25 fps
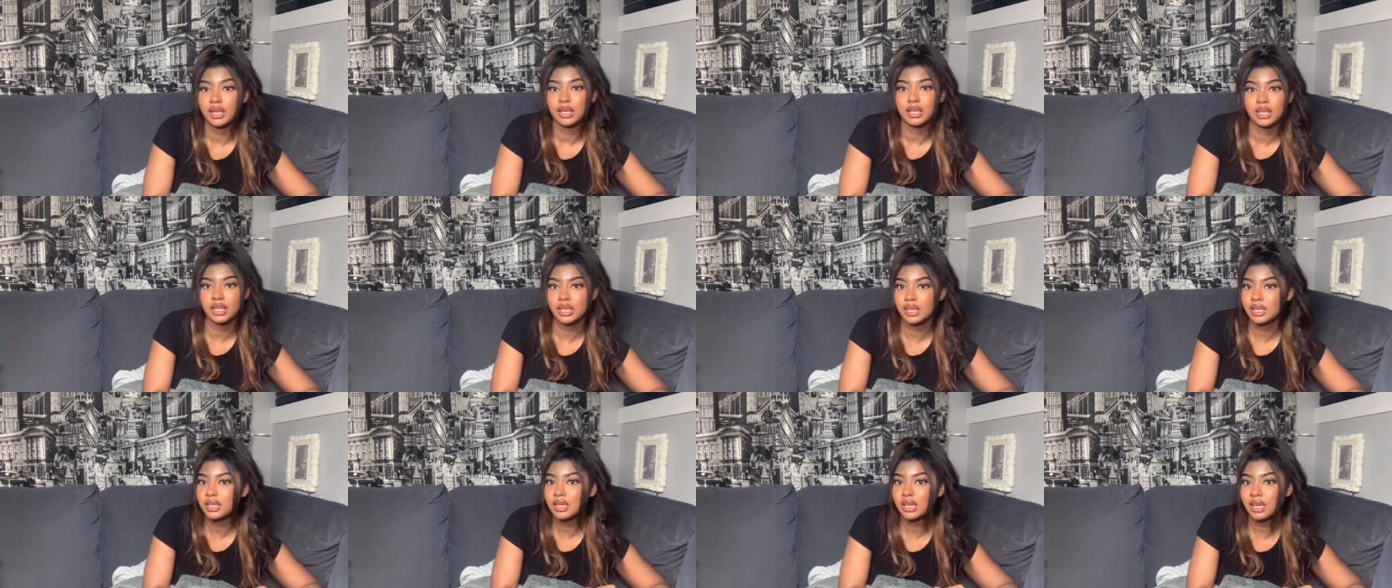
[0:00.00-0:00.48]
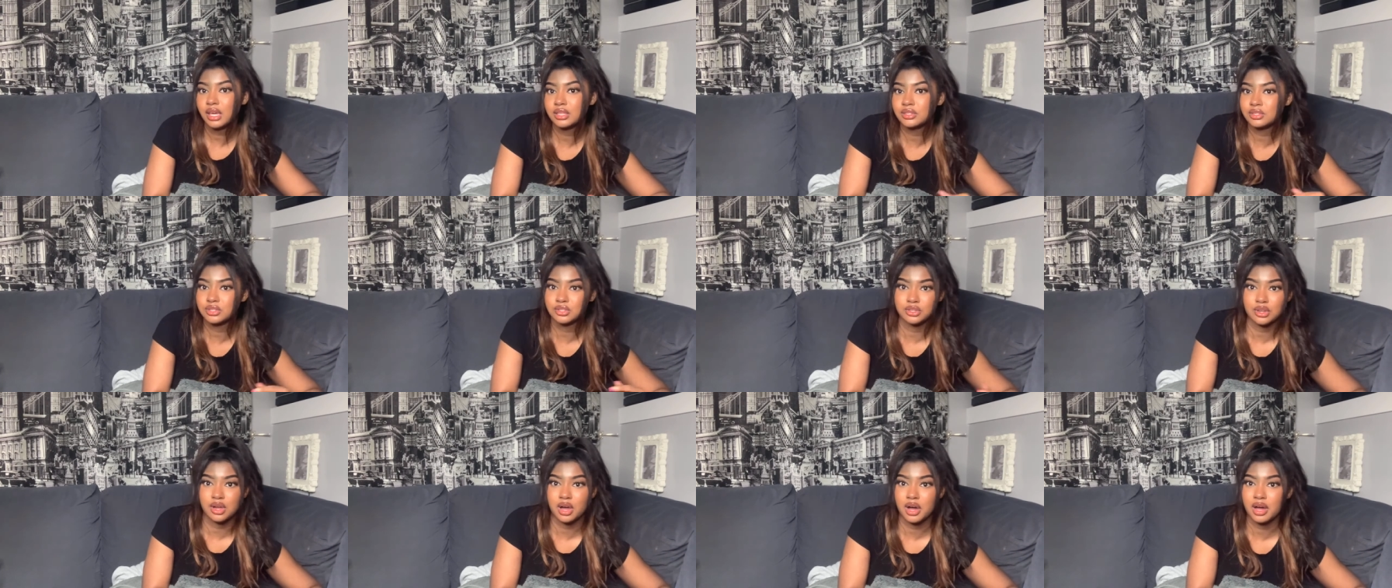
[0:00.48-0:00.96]
He is
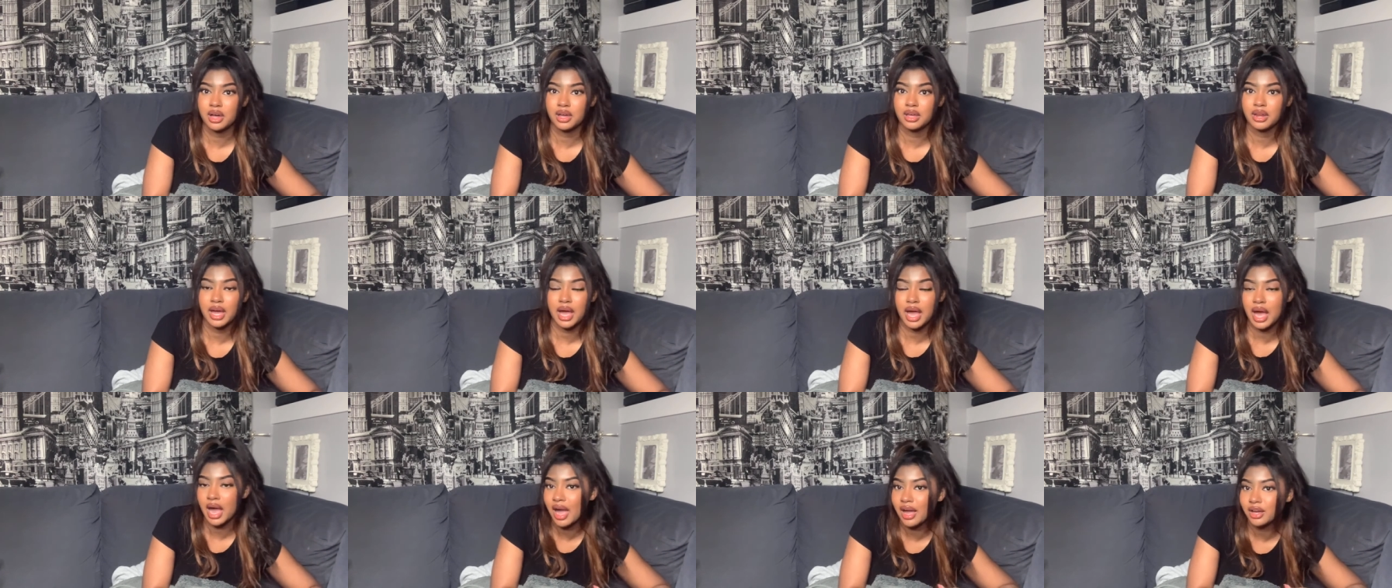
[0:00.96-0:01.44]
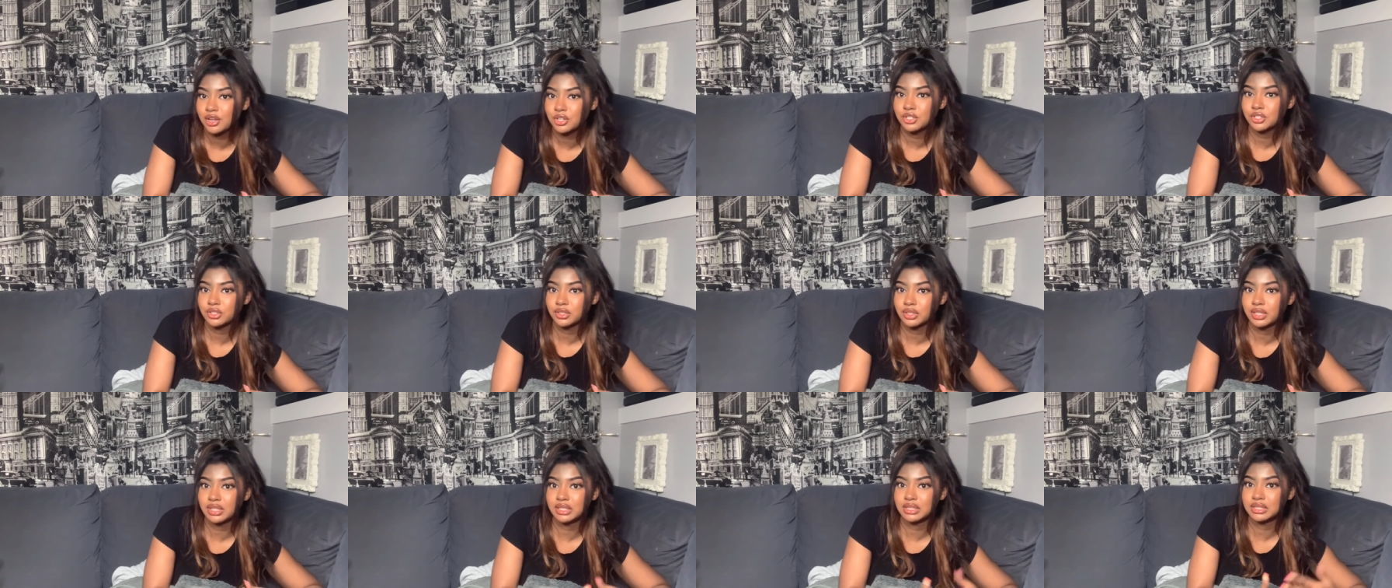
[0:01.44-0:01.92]
not
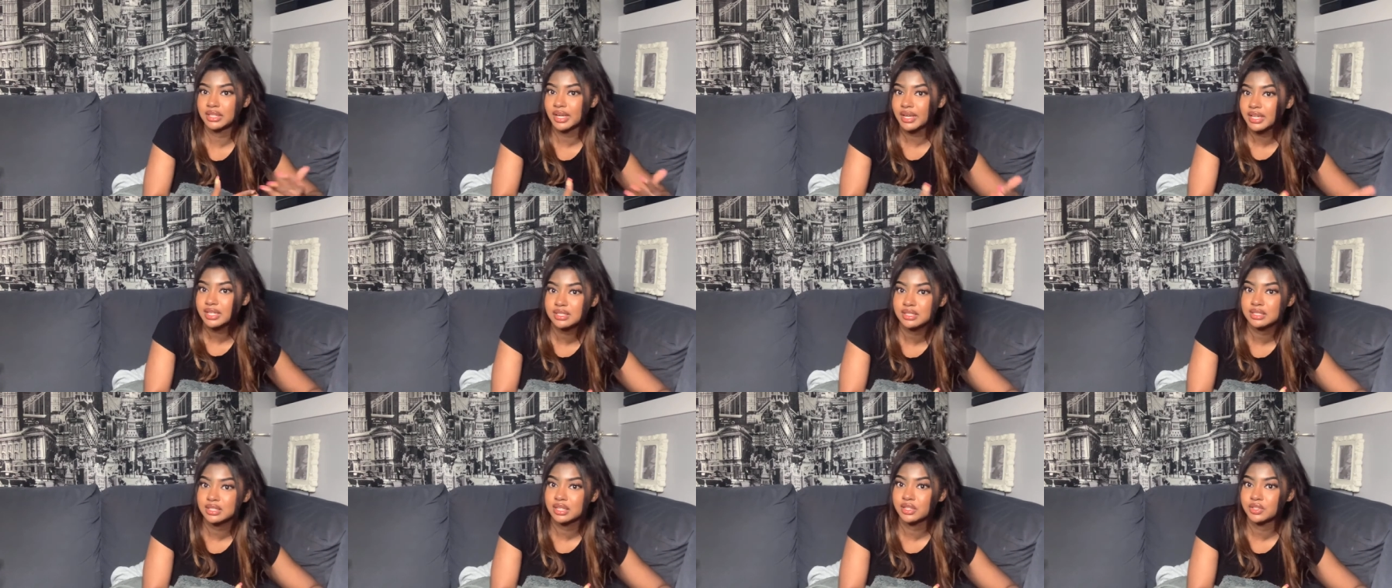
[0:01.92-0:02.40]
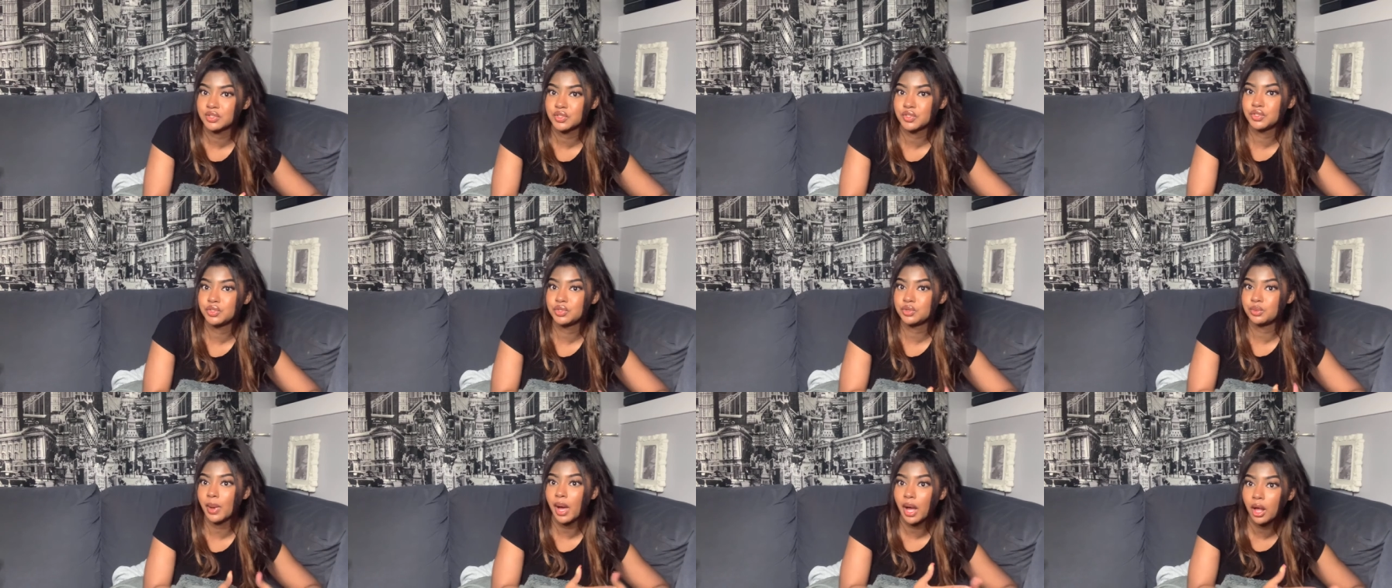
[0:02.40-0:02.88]
actually licensed
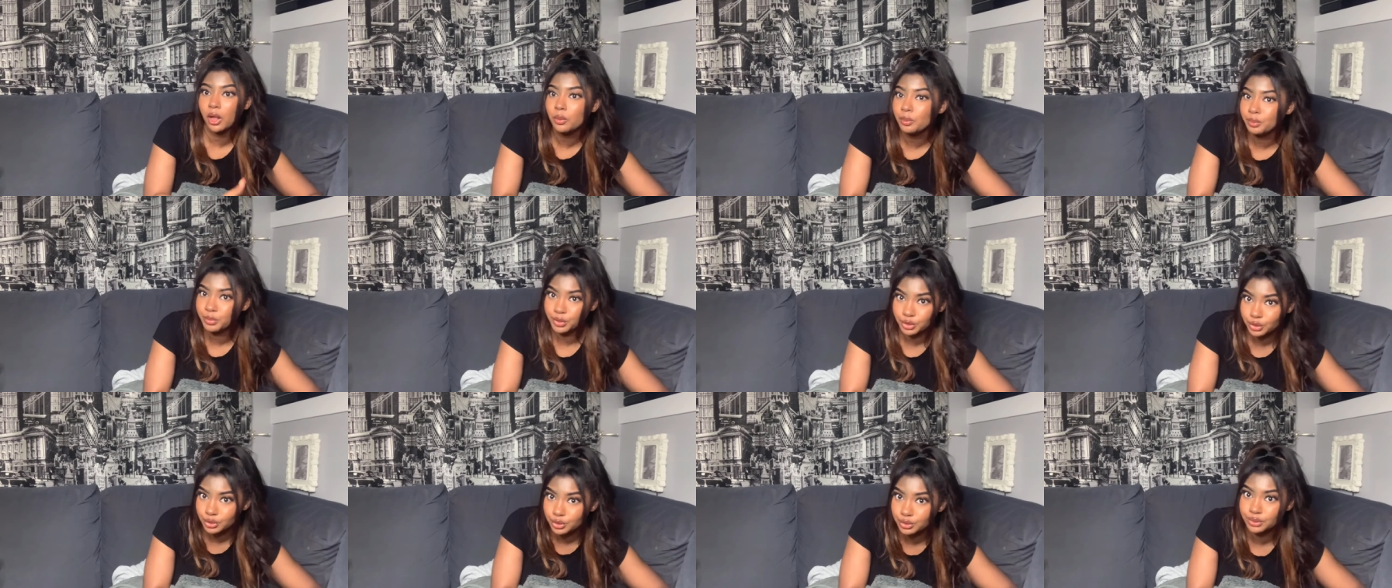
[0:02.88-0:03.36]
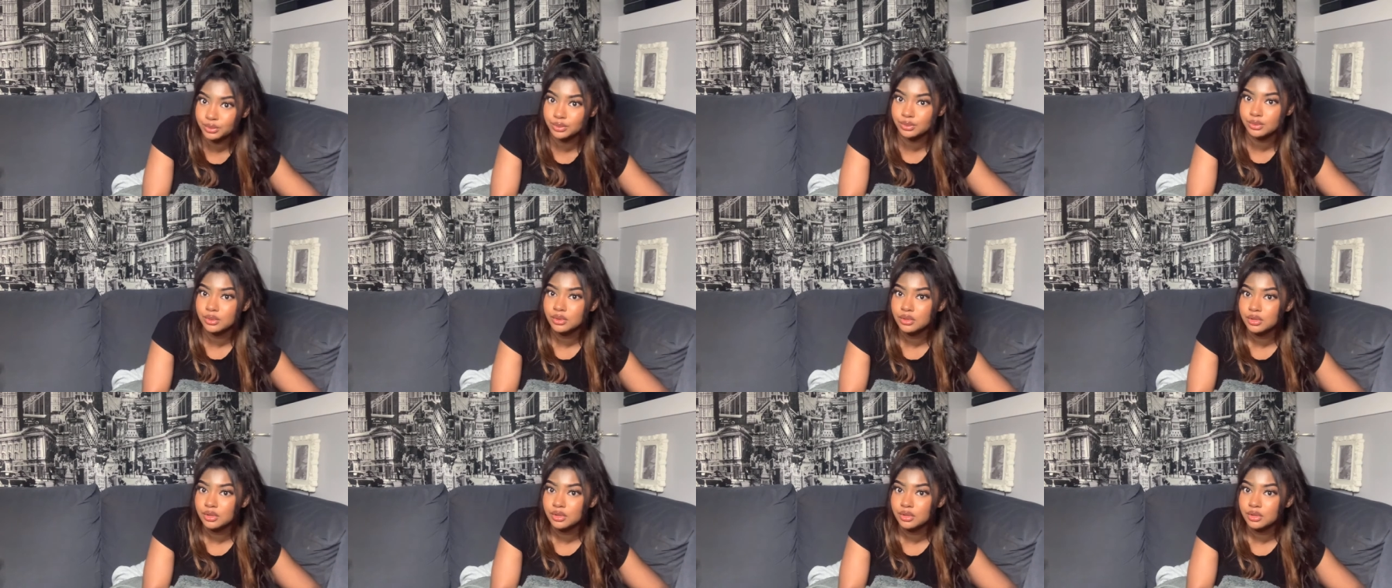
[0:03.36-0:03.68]
to help you